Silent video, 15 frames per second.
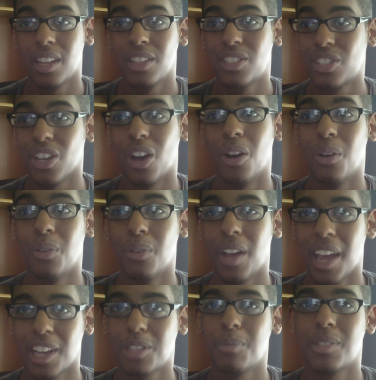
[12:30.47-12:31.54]
So
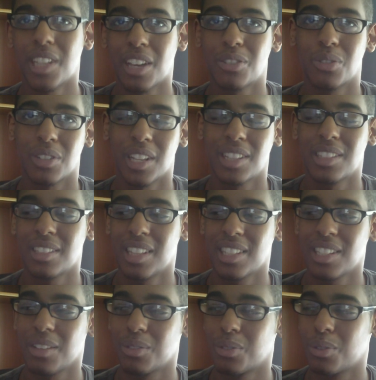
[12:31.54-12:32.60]
X-Men's extra,
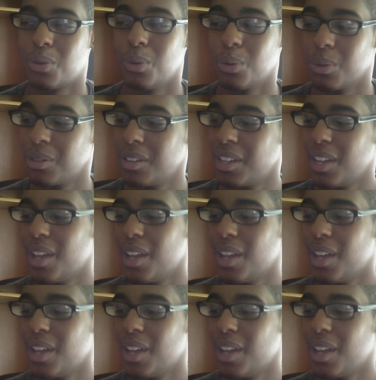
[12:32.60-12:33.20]
that sounds cool.